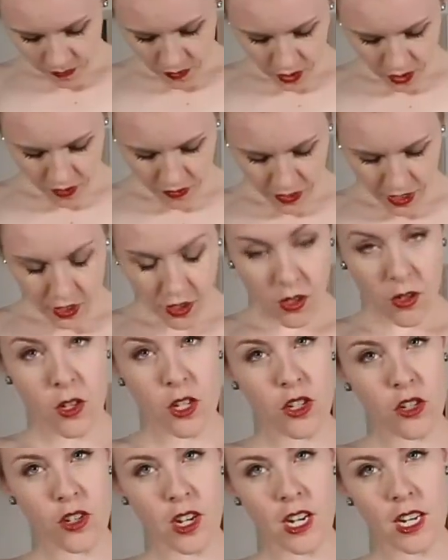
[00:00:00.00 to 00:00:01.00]
So if I sew
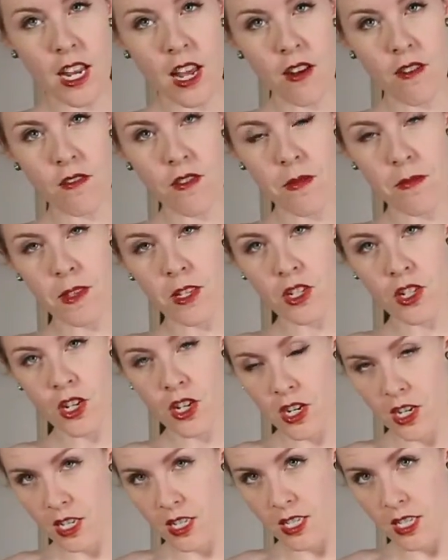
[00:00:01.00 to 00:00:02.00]
it straight down from this
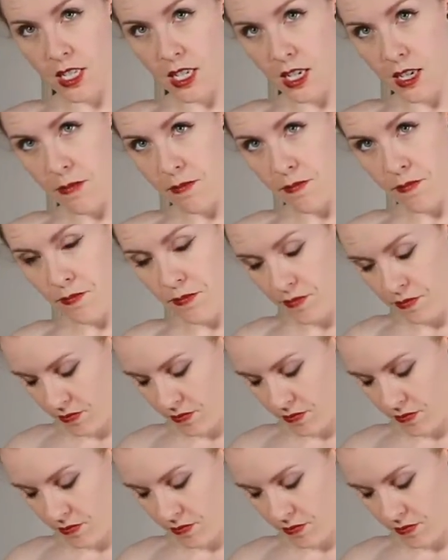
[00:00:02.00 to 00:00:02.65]
current seam,